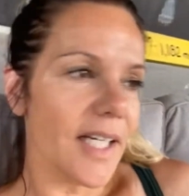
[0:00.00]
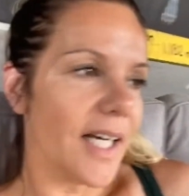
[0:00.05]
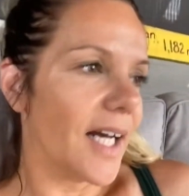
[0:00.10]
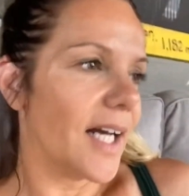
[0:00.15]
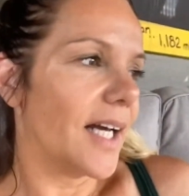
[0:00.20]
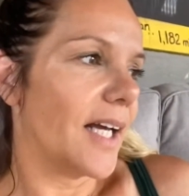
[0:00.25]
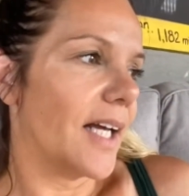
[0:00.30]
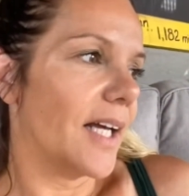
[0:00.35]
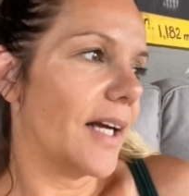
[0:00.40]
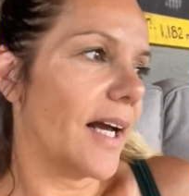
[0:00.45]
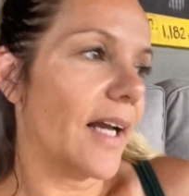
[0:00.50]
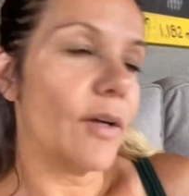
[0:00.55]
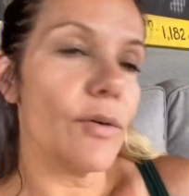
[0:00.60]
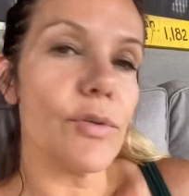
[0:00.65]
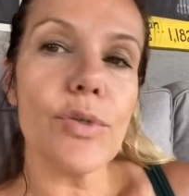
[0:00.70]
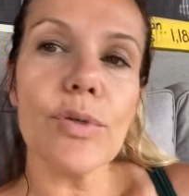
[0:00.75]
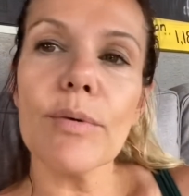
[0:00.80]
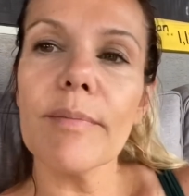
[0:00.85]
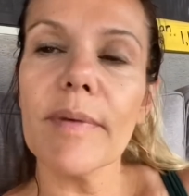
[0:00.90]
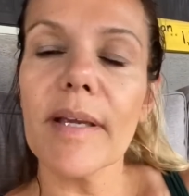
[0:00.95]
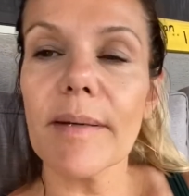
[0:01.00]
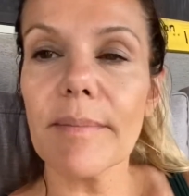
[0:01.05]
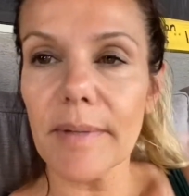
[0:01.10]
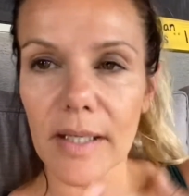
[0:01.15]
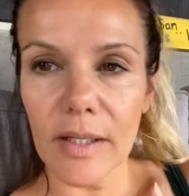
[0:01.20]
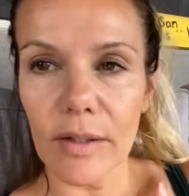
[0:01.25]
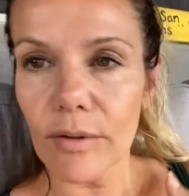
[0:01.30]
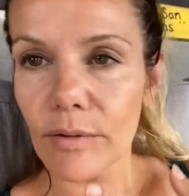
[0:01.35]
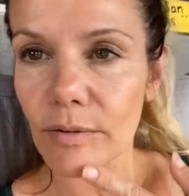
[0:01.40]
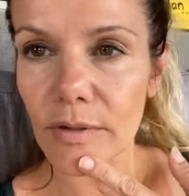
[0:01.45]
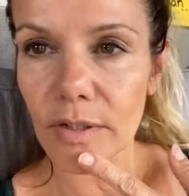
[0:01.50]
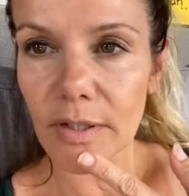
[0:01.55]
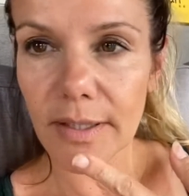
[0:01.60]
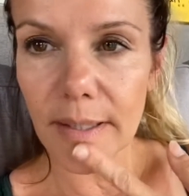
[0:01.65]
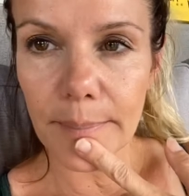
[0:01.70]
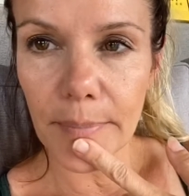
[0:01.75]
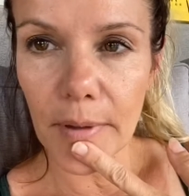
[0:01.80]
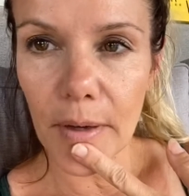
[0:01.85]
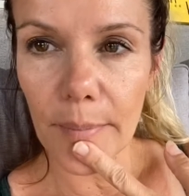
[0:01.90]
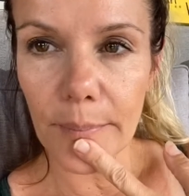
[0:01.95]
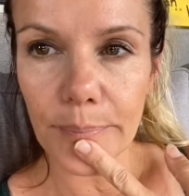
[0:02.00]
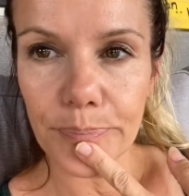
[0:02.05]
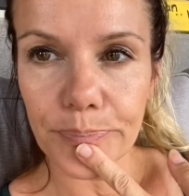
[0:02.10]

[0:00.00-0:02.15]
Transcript: I also make my own lip balm,